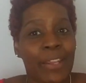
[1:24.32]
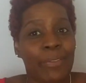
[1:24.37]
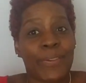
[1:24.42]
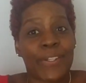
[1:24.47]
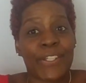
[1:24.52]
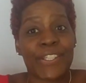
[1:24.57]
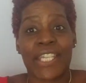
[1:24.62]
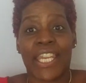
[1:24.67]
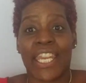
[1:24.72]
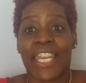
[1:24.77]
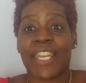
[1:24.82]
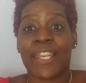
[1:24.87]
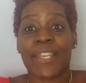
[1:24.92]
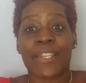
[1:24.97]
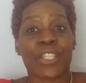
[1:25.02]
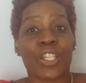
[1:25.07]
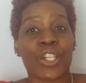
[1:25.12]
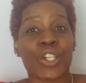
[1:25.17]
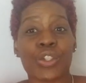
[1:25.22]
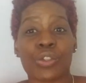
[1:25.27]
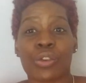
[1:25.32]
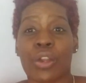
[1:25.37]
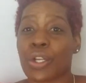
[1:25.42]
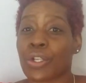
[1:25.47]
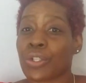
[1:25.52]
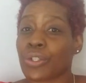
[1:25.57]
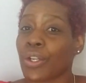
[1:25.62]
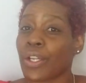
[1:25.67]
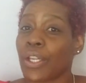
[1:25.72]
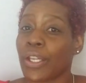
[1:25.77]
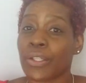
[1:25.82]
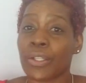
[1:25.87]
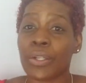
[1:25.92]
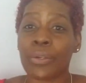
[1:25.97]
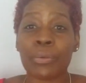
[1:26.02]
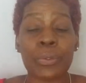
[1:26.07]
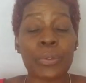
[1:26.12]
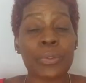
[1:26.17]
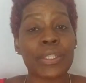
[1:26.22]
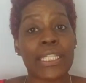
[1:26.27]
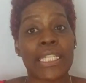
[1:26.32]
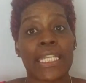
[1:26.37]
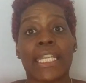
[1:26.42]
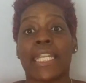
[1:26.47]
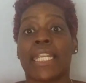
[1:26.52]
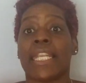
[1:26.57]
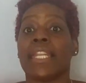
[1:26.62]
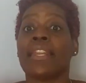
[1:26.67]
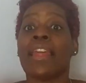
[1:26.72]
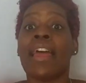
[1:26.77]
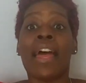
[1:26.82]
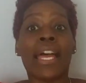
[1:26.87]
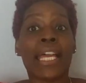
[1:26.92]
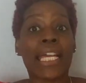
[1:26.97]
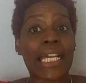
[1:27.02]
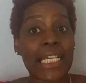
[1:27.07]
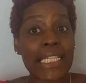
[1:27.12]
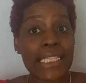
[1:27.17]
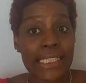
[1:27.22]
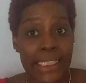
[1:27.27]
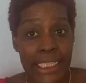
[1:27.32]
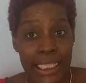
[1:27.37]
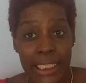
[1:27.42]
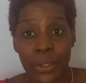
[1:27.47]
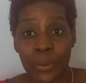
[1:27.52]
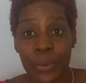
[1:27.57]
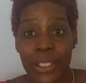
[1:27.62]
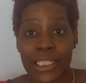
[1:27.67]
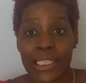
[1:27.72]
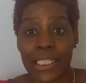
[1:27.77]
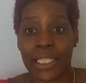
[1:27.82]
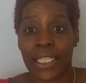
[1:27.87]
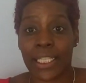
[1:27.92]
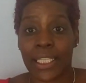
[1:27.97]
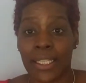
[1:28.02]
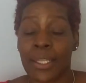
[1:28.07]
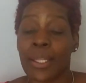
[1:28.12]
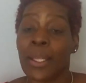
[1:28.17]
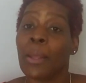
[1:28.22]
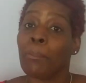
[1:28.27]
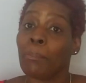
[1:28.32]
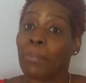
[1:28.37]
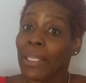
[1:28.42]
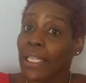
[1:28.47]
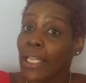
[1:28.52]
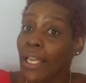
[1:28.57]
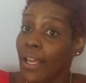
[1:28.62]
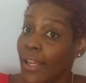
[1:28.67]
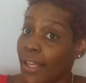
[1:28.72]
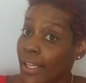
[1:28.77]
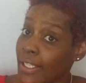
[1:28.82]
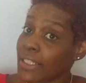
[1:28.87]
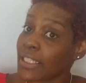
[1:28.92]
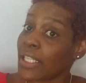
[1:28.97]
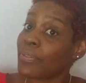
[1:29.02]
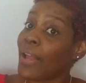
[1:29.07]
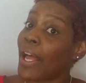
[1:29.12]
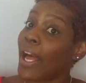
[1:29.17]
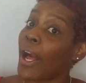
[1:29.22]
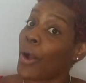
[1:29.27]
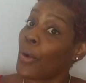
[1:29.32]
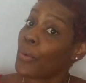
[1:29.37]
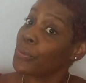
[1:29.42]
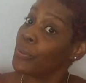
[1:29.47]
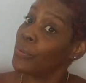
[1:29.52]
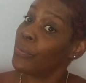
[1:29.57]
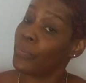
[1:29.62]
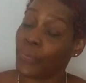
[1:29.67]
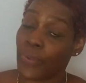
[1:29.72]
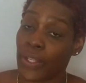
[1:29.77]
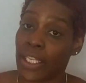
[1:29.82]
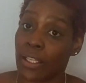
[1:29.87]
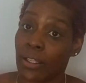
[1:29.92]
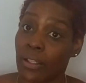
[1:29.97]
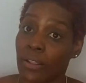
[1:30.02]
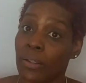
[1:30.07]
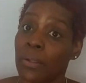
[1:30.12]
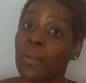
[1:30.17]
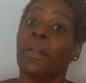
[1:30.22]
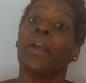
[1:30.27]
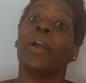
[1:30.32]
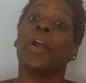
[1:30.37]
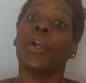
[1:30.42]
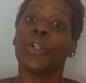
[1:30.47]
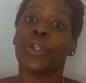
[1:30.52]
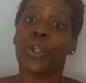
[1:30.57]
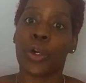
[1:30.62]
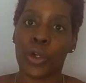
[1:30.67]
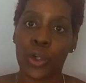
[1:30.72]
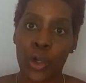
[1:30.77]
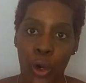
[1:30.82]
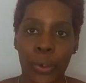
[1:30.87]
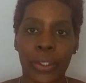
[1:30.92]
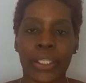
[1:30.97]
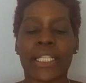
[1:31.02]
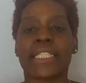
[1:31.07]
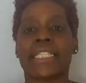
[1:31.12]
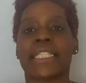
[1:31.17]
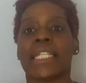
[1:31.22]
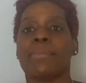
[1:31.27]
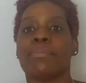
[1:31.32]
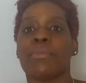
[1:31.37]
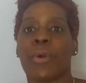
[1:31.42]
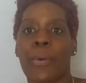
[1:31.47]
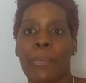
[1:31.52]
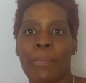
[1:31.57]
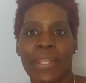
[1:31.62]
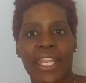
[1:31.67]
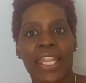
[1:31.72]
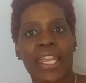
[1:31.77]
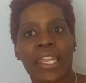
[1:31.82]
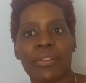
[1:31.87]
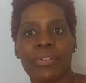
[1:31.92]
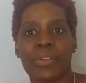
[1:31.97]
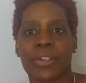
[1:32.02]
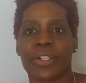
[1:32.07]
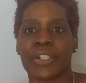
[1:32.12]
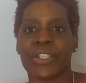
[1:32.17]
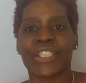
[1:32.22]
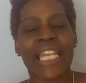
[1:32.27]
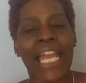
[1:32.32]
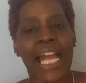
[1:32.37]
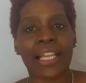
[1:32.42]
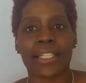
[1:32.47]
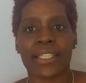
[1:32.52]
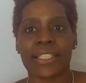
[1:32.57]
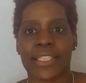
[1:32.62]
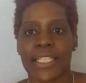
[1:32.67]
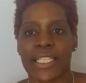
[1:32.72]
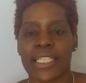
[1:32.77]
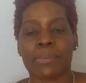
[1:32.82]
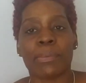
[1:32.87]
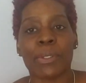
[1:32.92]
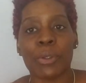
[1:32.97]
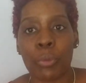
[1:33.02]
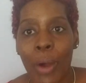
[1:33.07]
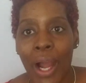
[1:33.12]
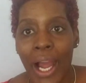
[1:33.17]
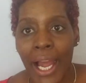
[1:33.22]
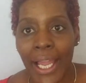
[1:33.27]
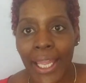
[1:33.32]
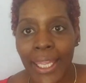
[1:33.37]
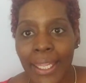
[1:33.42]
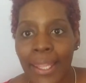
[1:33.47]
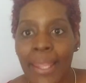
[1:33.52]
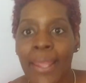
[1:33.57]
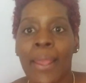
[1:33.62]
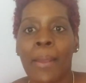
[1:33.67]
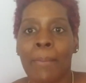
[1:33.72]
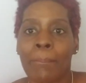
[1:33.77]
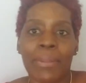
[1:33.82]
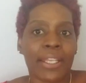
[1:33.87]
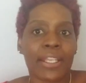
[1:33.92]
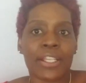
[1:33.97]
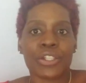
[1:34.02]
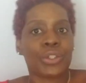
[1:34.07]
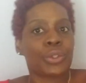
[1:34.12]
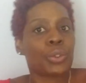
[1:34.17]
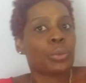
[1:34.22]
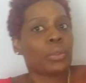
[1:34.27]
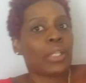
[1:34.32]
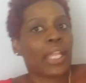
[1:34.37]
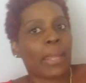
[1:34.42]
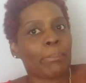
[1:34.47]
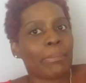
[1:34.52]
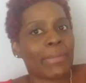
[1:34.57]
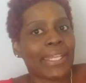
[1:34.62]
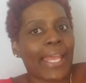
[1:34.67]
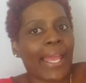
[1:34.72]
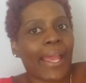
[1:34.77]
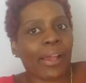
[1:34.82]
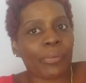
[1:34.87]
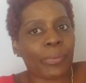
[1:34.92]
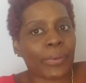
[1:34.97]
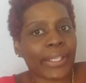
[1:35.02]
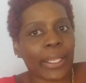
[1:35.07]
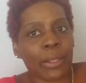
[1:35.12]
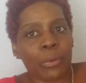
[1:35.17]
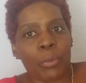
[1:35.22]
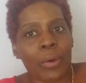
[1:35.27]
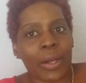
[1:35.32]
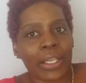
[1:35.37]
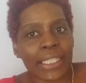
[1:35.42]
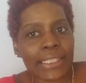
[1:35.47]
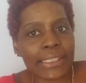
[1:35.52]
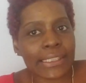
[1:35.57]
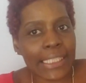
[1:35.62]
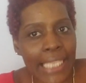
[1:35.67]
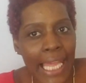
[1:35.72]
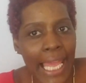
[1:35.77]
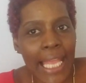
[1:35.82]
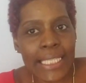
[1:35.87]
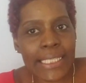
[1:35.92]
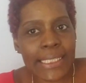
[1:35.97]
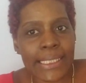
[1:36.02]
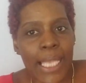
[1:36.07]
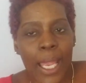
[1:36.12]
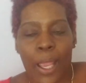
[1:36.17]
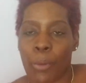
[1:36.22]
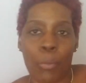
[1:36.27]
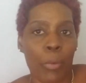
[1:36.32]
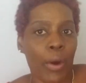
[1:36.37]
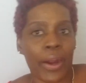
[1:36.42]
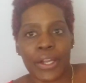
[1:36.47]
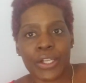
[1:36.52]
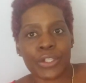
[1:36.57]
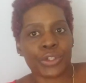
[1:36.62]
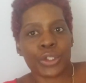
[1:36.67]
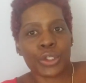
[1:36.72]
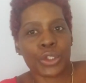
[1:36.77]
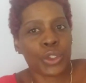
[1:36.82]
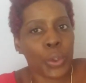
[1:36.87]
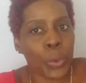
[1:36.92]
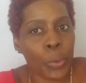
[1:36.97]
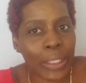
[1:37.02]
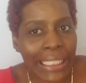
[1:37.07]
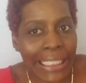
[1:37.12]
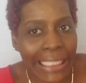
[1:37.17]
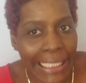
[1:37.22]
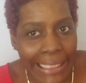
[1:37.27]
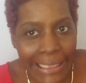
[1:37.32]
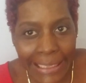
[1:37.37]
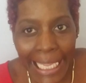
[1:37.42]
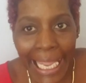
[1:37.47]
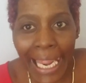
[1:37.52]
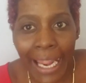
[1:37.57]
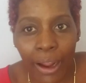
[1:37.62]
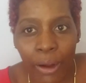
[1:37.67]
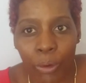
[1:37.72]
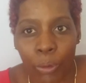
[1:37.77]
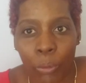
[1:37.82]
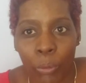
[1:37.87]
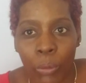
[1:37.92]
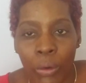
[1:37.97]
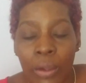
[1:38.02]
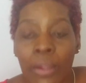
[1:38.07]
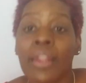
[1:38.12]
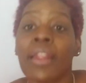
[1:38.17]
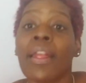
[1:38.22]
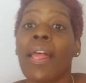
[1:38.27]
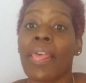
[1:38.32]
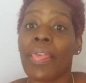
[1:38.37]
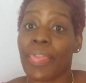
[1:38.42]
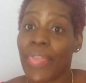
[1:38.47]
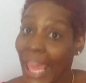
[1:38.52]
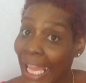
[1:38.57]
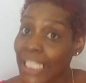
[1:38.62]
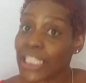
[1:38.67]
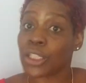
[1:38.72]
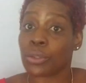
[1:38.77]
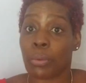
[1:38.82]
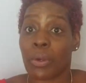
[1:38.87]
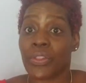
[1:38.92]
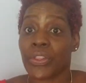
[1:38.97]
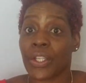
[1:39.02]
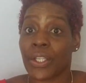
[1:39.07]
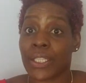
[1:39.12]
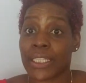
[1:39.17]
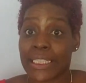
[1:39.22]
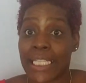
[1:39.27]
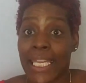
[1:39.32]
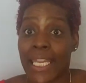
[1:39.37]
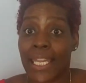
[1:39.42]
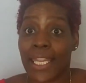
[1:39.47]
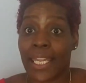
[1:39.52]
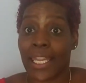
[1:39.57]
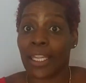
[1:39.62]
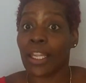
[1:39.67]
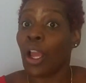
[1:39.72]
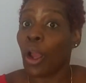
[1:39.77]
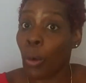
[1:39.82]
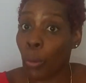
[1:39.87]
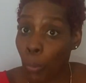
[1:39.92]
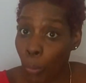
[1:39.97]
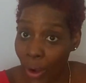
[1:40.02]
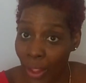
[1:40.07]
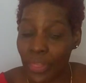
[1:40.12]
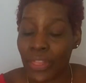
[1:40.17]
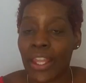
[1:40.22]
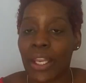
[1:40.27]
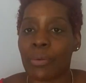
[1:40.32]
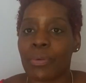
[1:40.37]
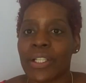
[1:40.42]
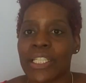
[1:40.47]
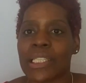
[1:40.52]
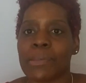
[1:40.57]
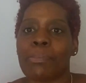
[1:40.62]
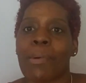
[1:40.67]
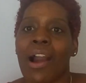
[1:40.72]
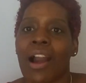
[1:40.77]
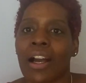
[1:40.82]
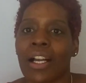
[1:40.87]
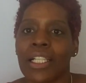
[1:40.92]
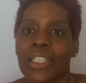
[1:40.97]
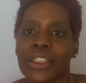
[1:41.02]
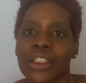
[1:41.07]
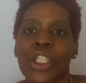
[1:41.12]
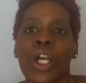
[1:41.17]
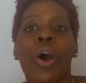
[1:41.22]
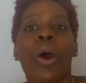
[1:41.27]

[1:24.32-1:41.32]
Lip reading: if you change the structure in the routine continuously because of how you feel, you're going to see more behavioral challenges. Why? Because you let me have what I wanted the last time. Why aren't you doing it now? That's what they're saying when they respond.